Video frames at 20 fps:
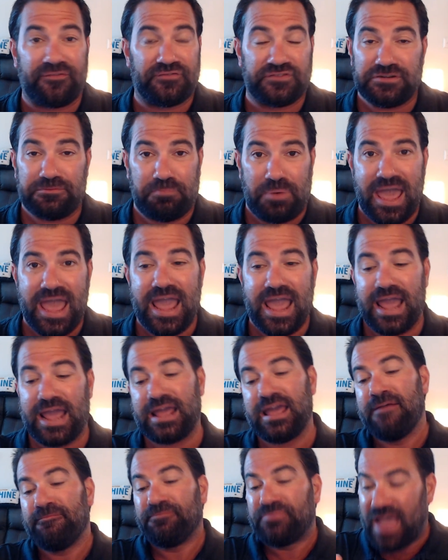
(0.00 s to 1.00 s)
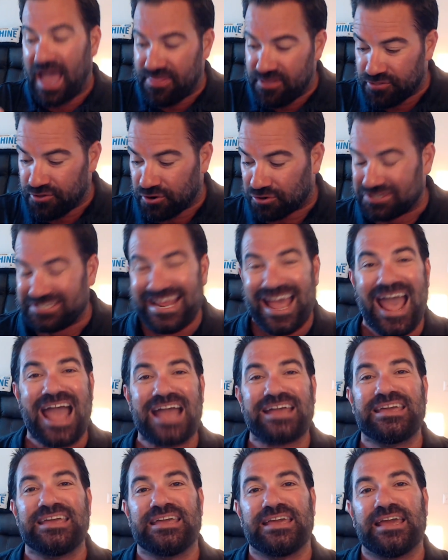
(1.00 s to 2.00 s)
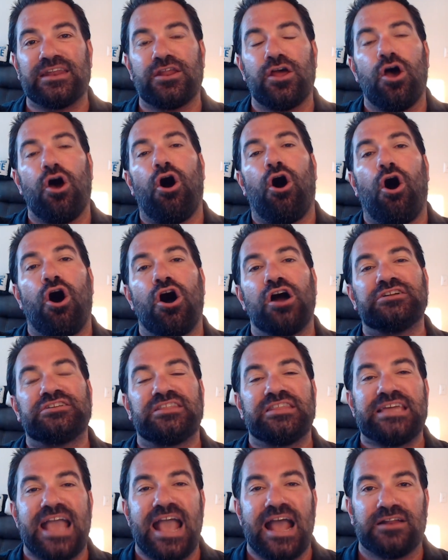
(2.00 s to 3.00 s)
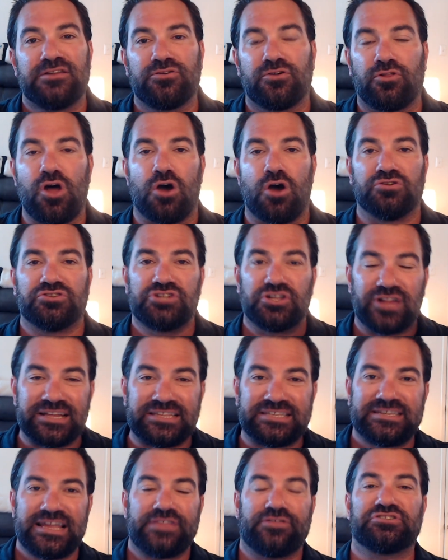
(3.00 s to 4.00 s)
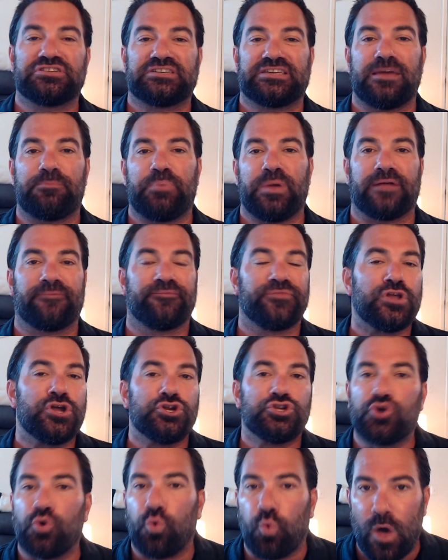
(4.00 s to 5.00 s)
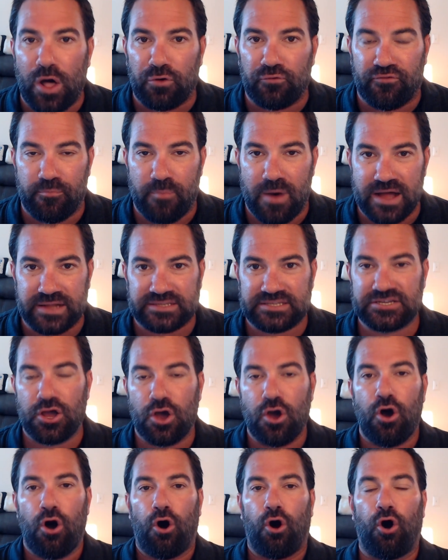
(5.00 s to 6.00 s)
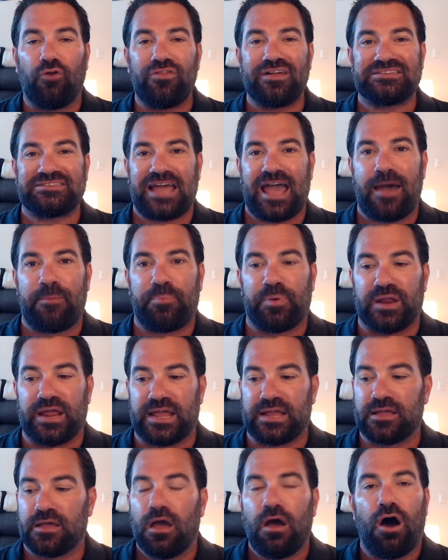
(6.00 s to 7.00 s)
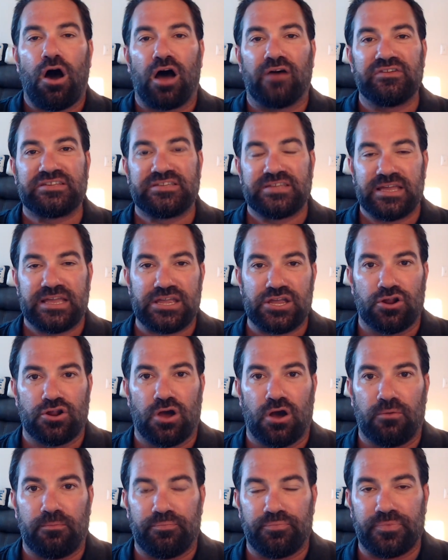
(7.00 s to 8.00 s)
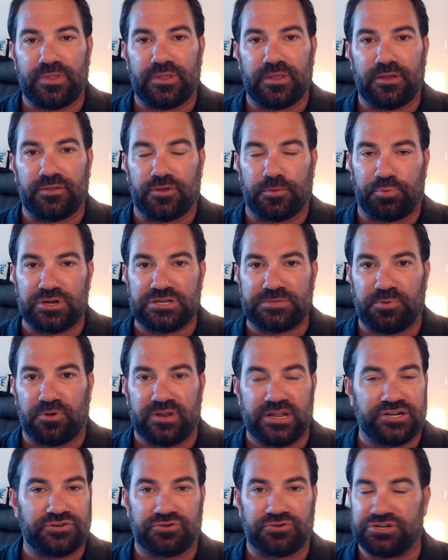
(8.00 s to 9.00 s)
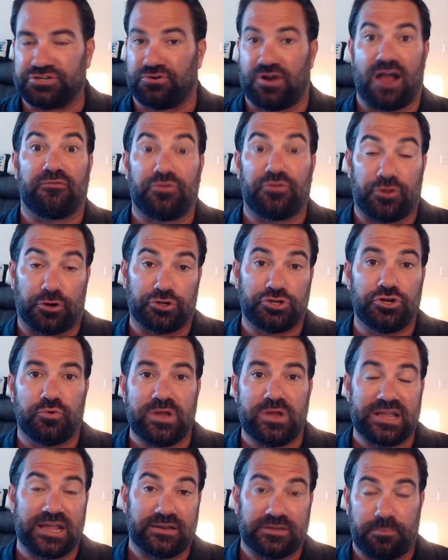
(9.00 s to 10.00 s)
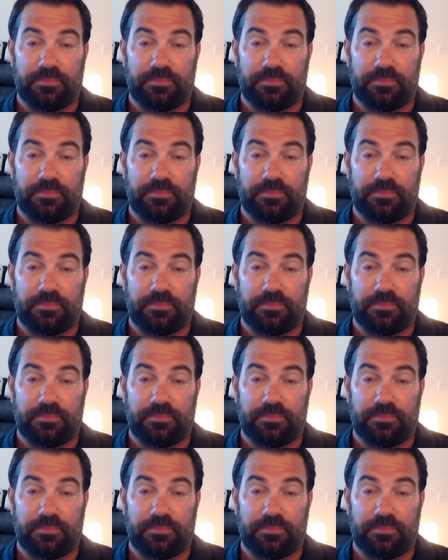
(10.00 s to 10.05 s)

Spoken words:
to pay, and then they're tacking it onto the end of the loan. So let's say they're skipping 12 months. All that's happening, obviously, the principal and interest, or however they're doing it,